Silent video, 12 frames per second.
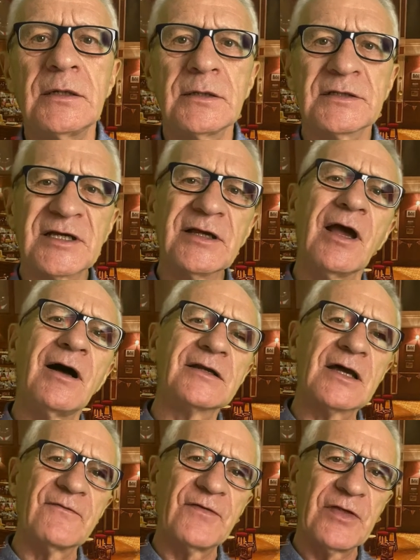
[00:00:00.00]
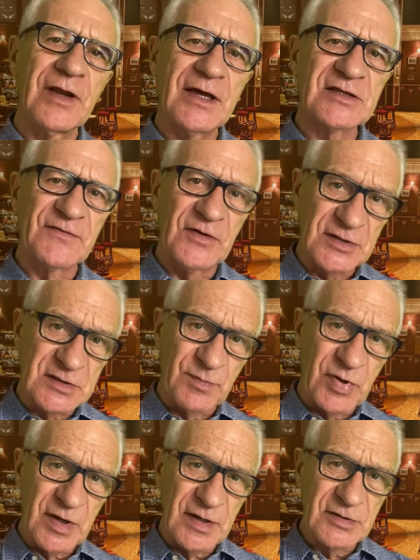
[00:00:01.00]
Sing Your Heart Out for the Lads first
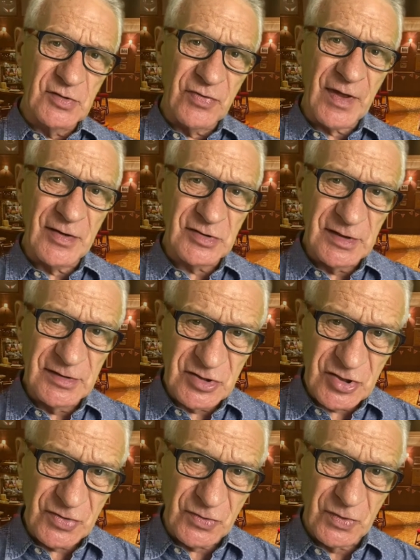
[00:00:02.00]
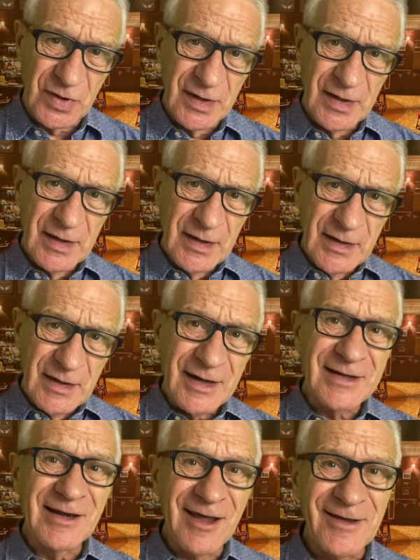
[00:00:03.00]
appeared in 2002,
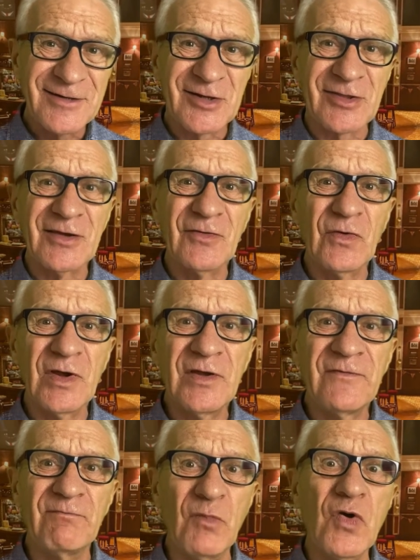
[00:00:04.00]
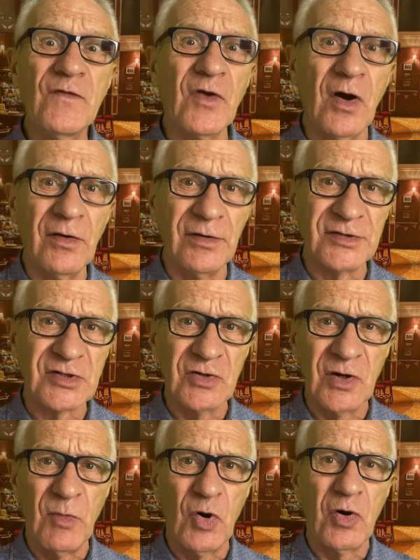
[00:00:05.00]
I'd like to think we've moved on
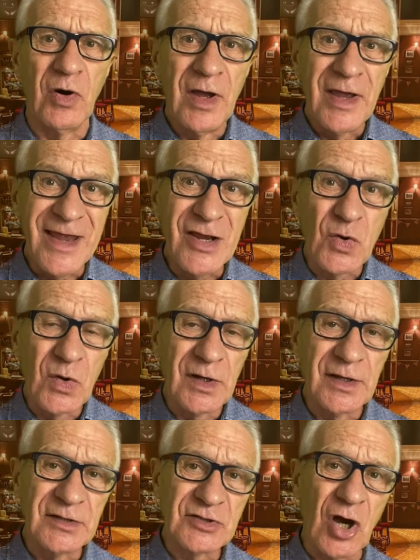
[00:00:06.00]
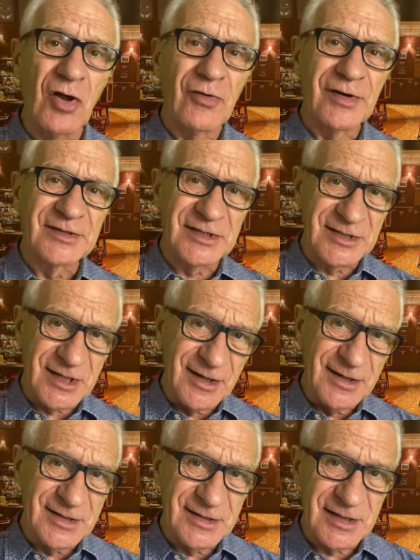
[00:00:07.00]
to a more equal and tolerant
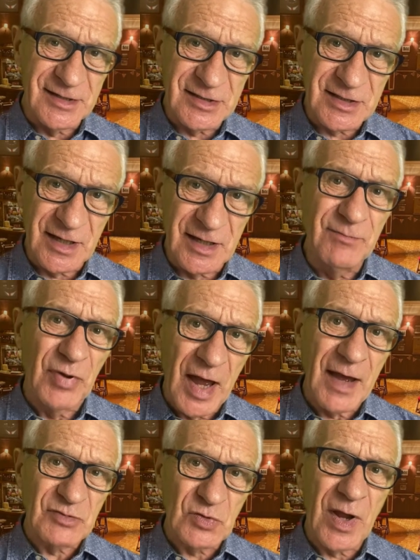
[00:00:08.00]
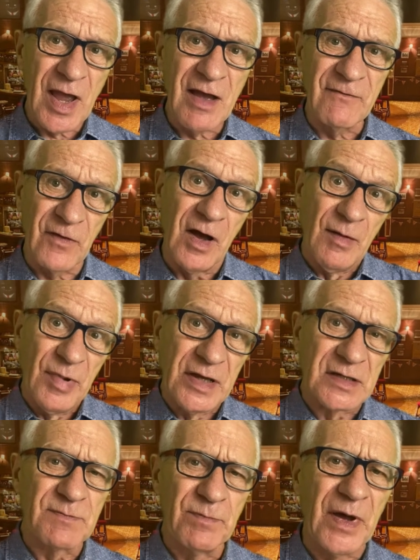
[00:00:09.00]
society since then, and perhaps we have a
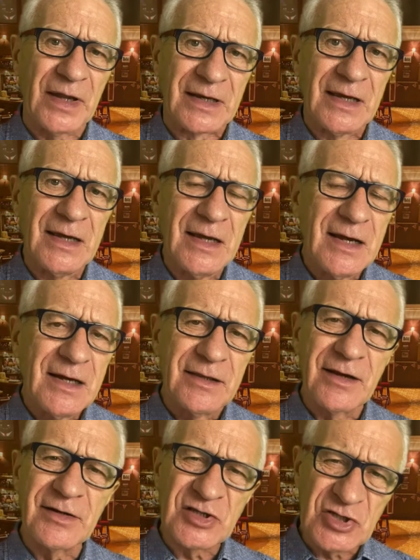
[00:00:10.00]
bit, but there is